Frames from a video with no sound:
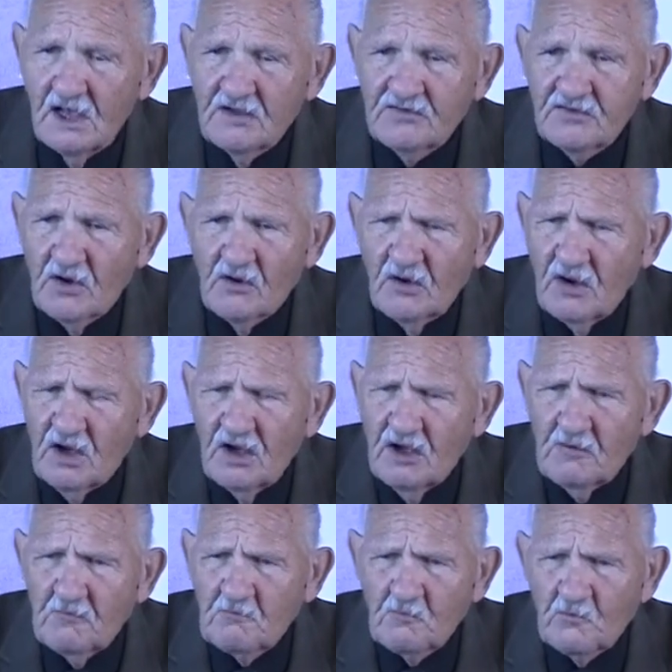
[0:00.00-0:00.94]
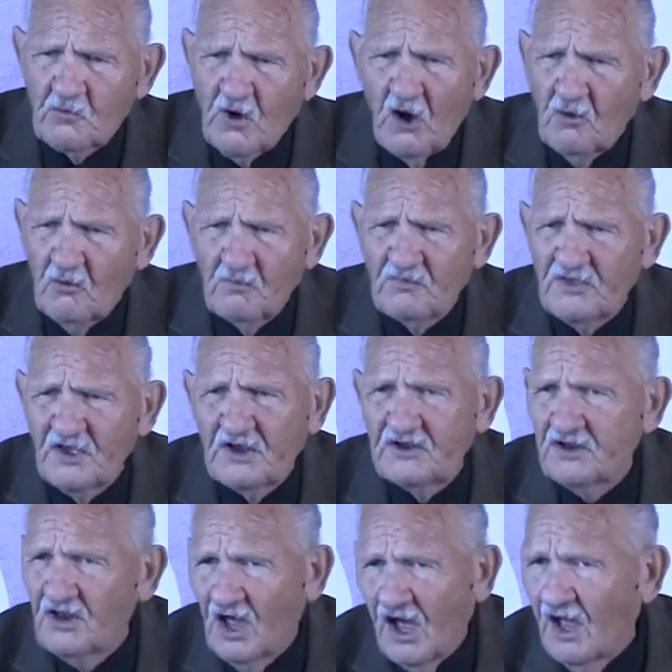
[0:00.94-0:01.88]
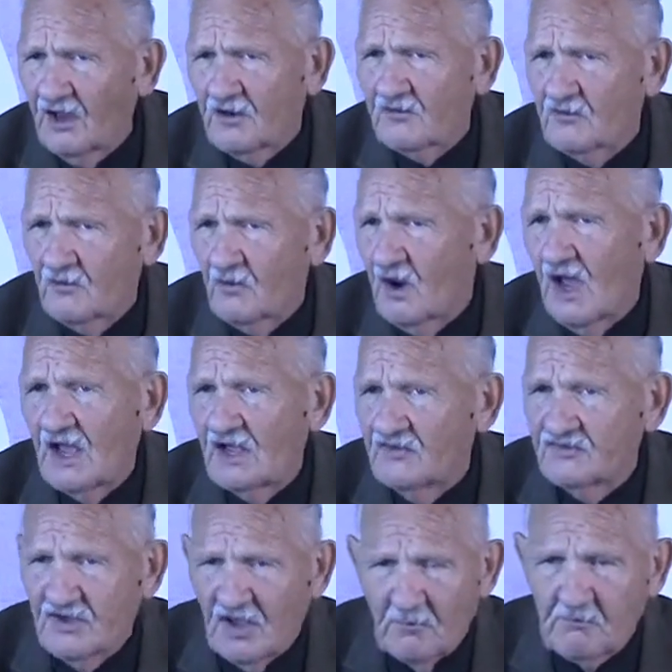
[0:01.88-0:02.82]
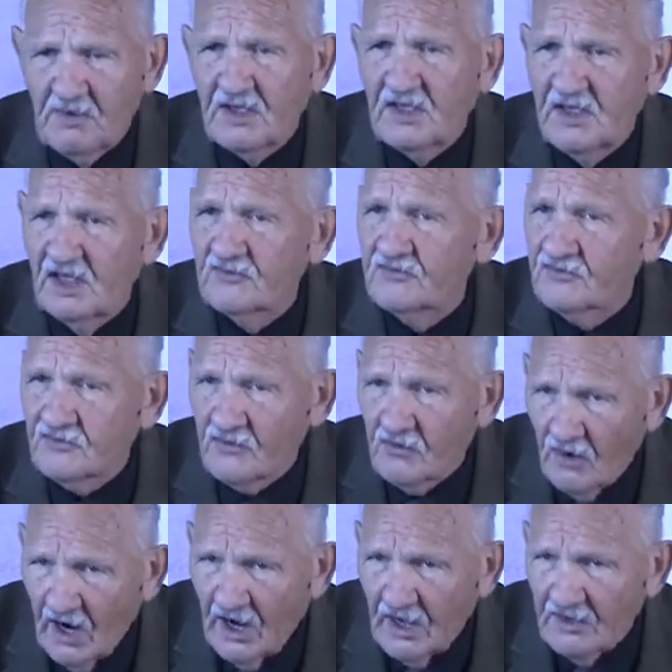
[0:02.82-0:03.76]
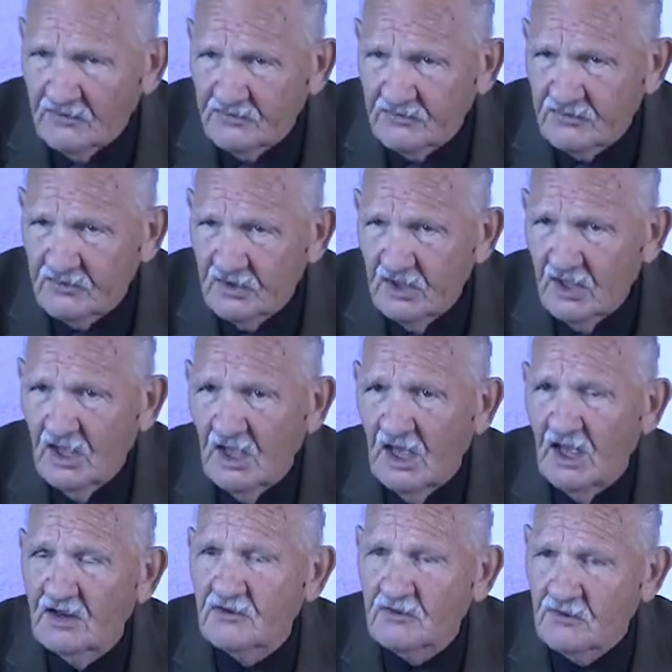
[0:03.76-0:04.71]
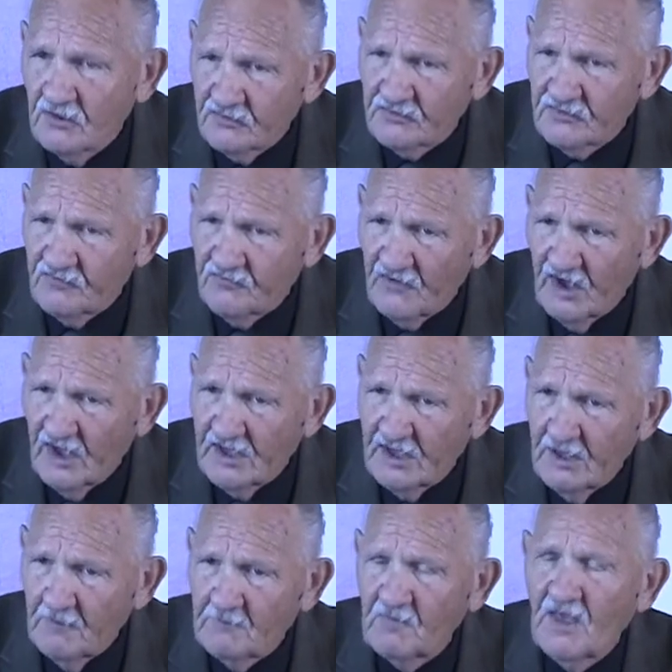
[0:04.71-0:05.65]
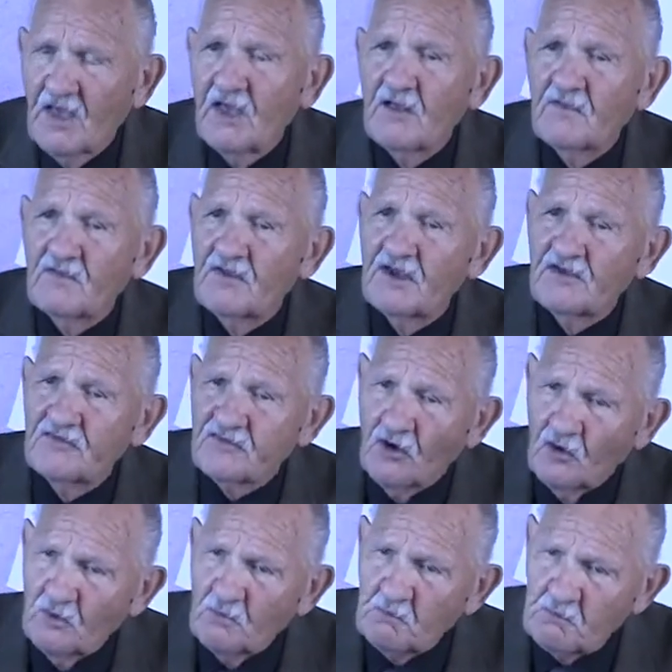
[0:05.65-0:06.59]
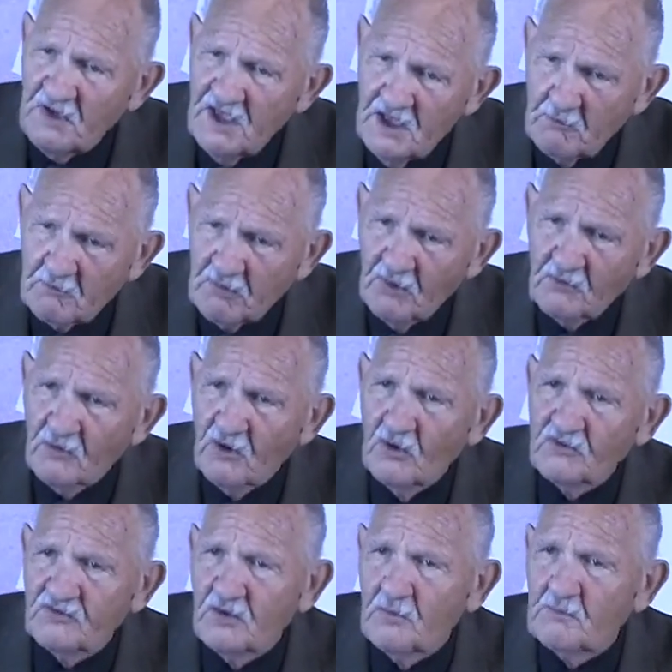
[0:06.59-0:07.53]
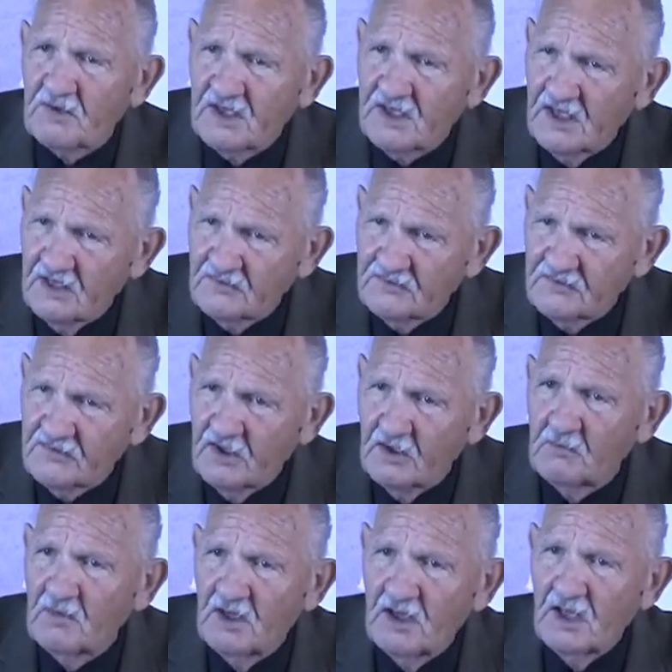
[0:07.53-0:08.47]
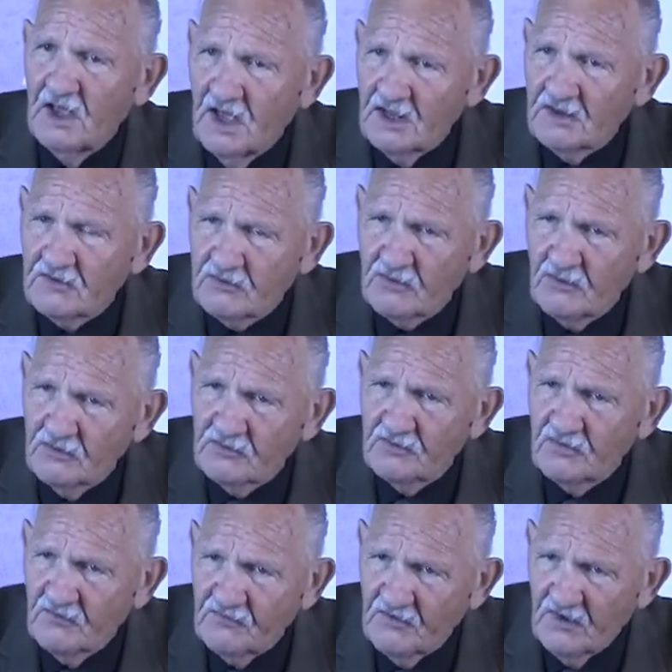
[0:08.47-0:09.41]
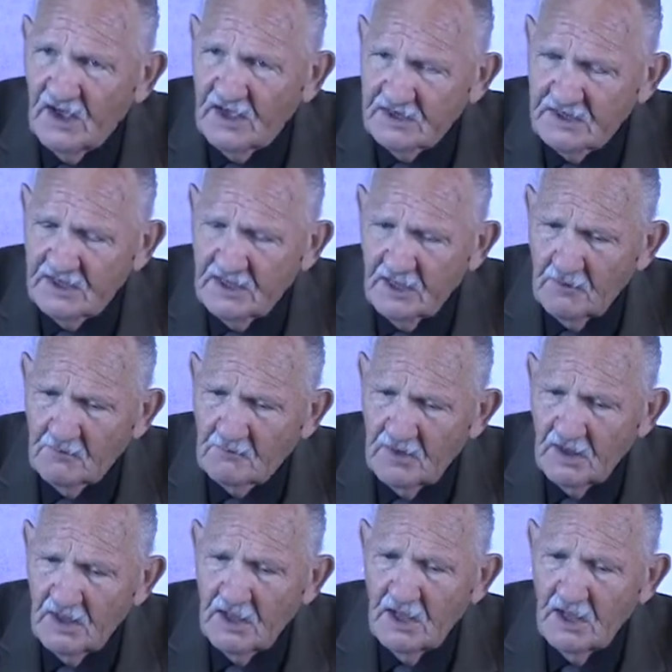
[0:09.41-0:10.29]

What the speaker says: So Rome did not rise up against Christ and crucify him. His own people rose up against him and crucified him.